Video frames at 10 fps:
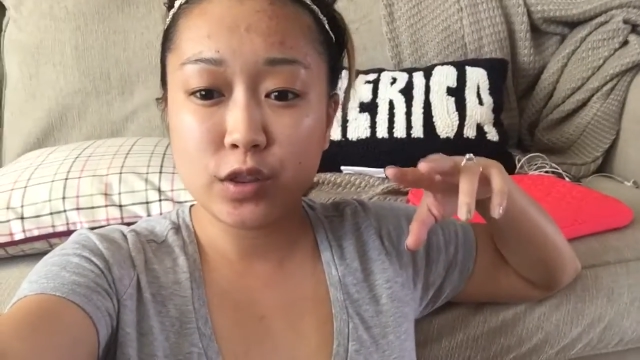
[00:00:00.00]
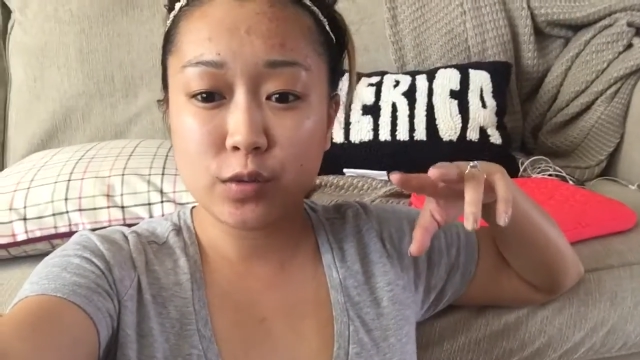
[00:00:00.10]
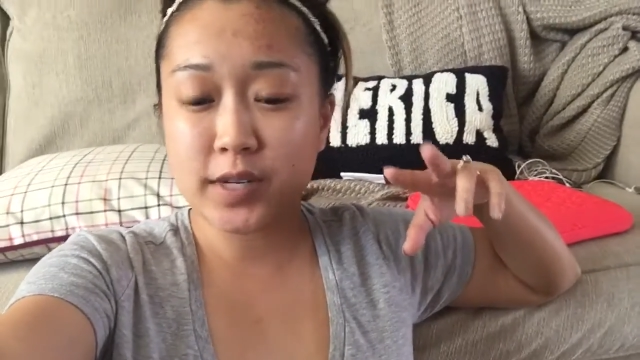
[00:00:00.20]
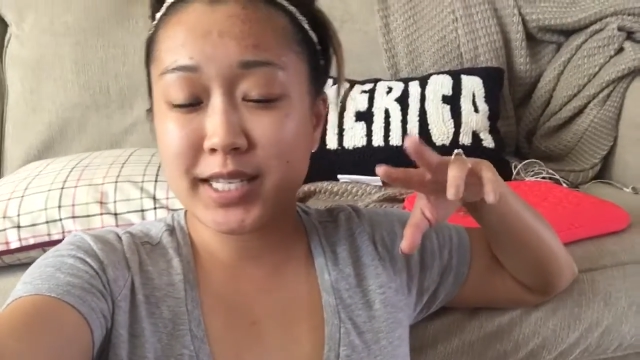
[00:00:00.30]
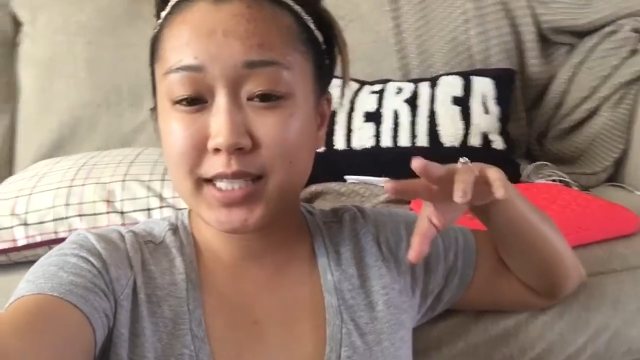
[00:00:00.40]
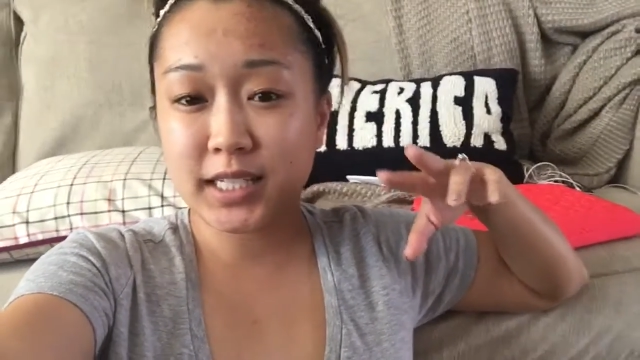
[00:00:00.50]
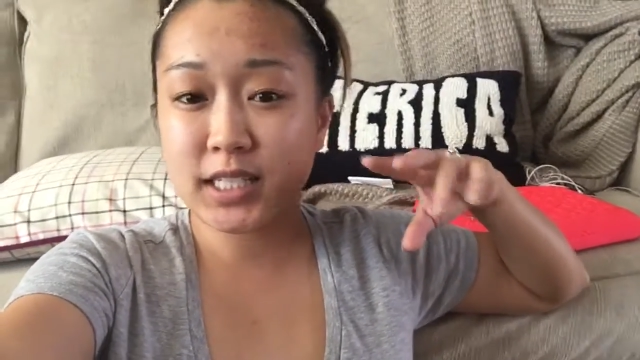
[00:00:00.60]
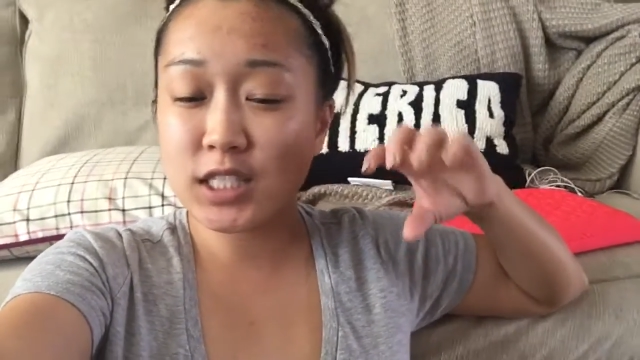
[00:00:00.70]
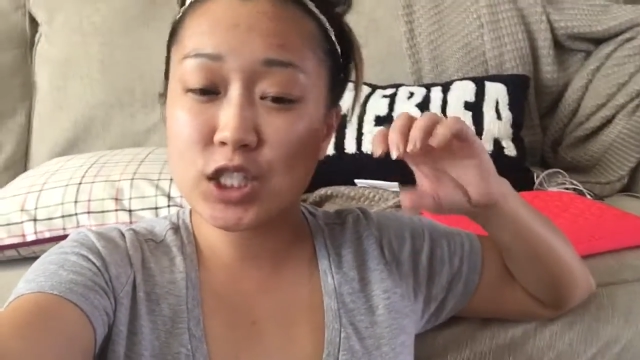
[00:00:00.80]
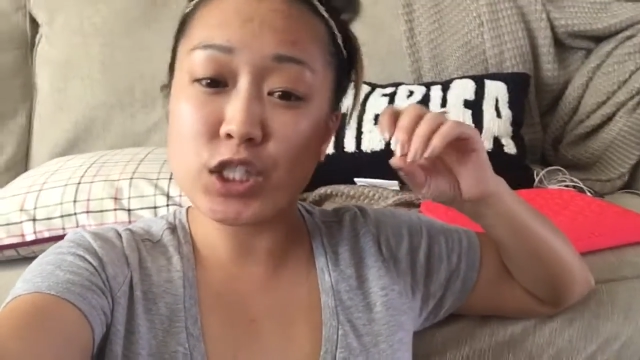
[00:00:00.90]

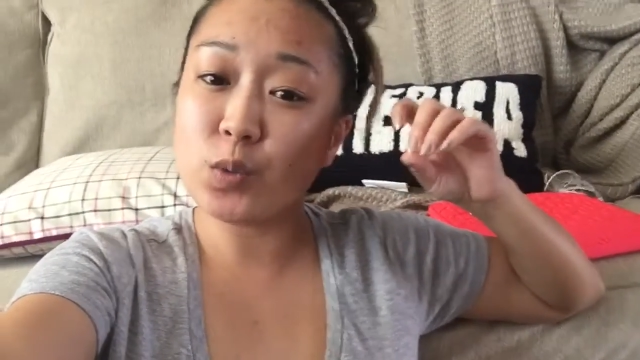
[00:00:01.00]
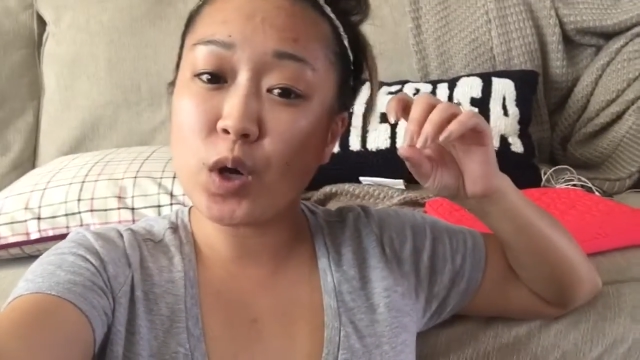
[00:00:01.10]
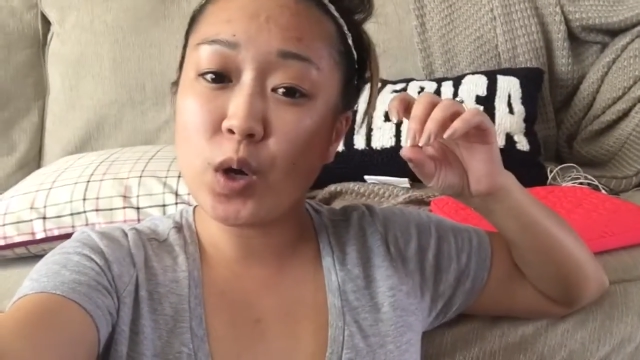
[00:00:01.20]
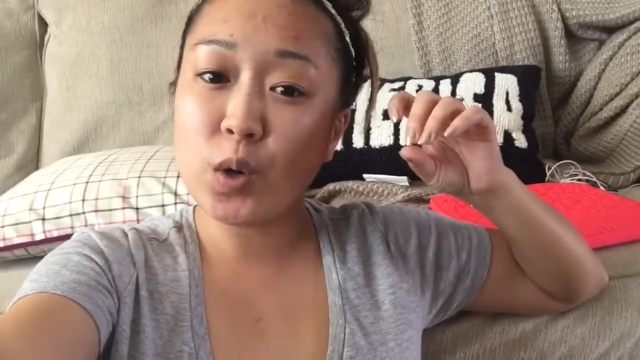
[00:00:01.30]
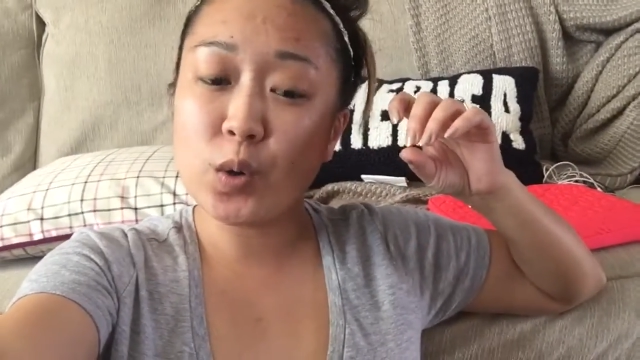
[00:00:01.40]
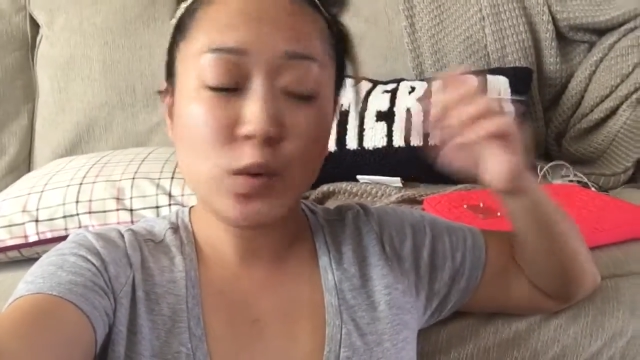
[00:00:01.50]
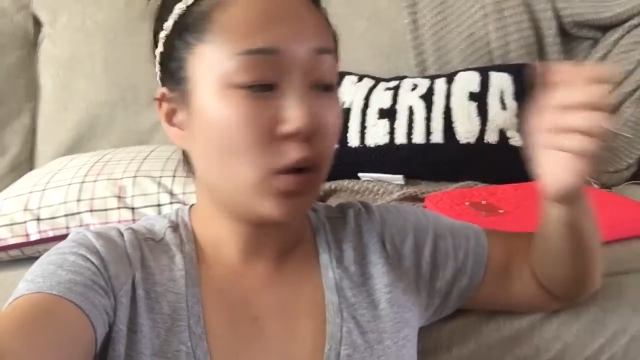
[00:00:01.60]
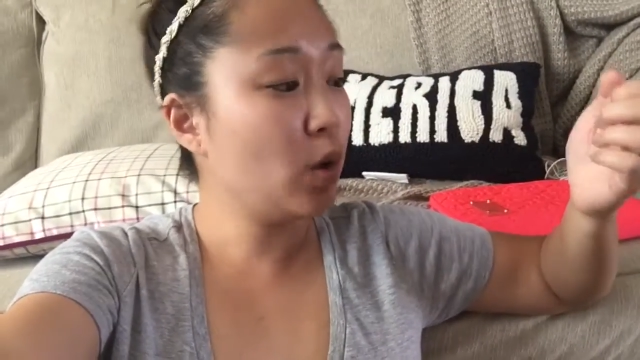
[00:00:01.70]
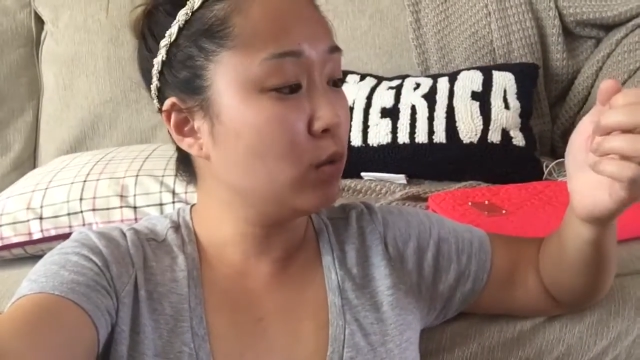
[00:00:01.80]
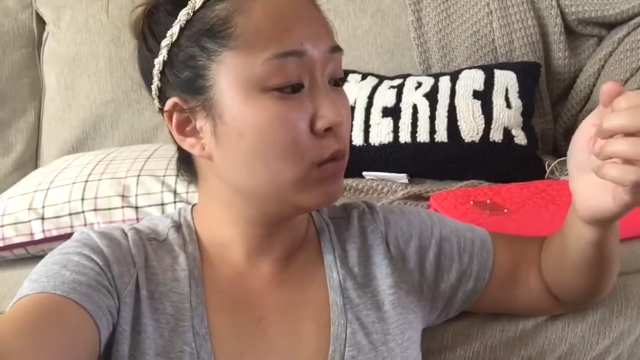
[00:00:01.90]
3-0.
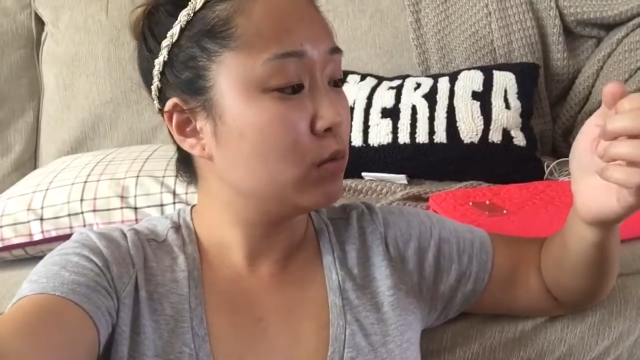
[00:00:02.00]
Oh!